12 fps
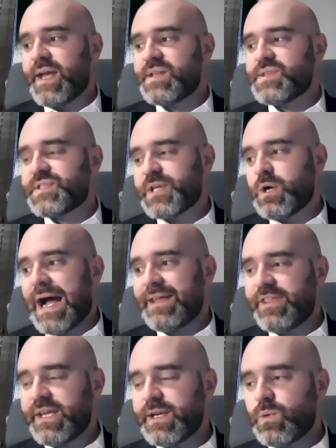so I
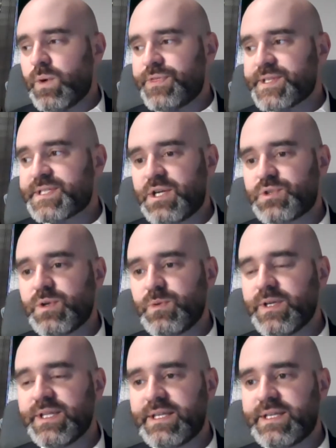think what this country
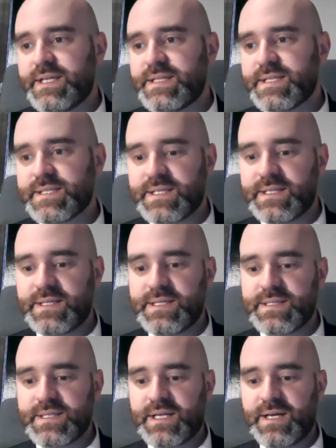really needs
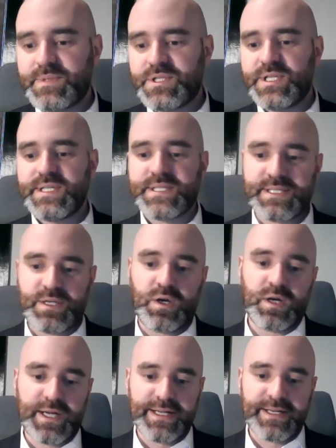is a come to Jesus
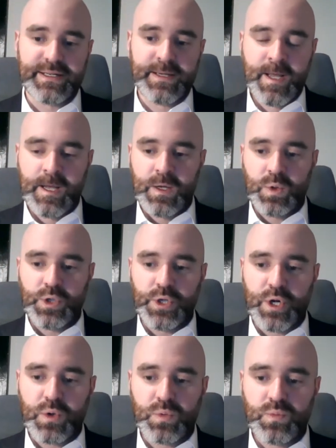on,
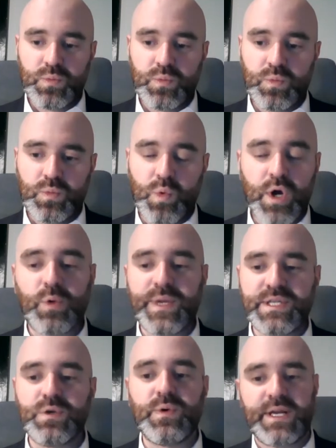what are we
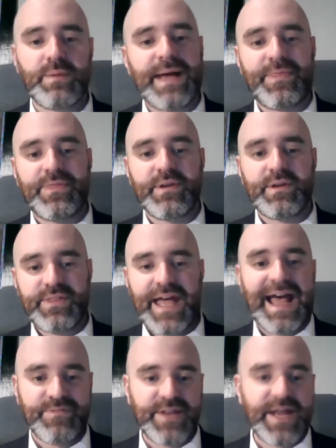doing about the
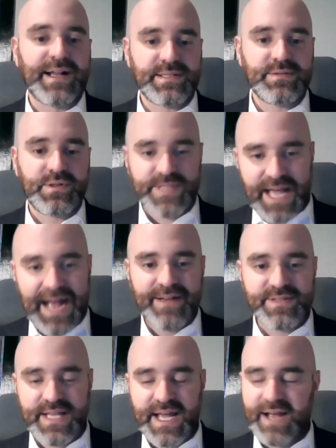have-nots? There's the
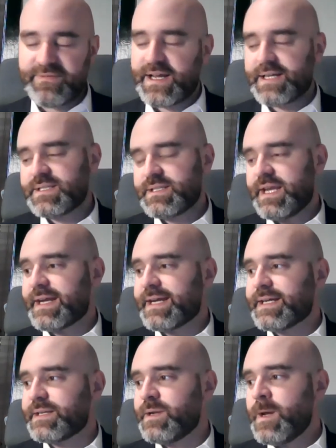haves and the have-nots,
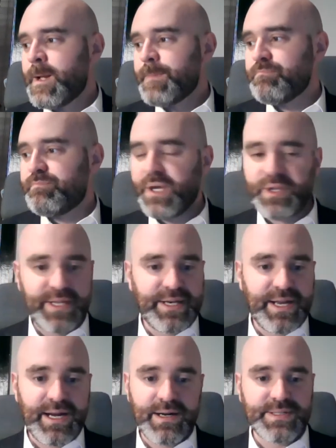and
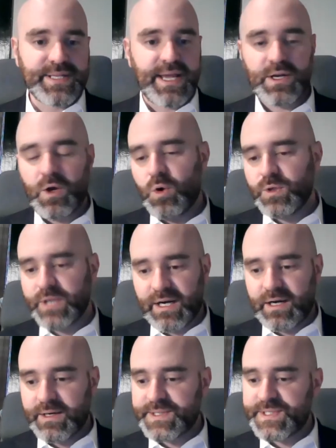billionaires and
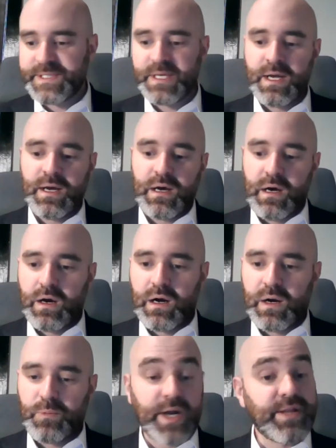oligarchs
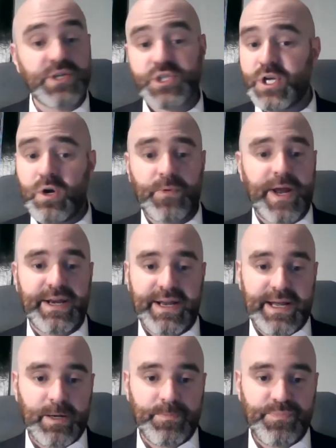are running the show right now.
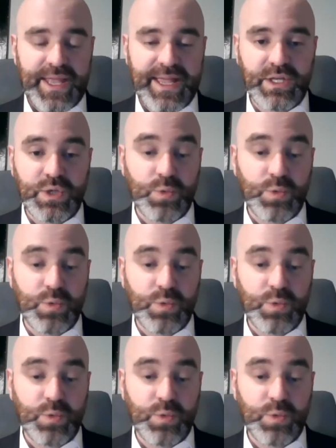And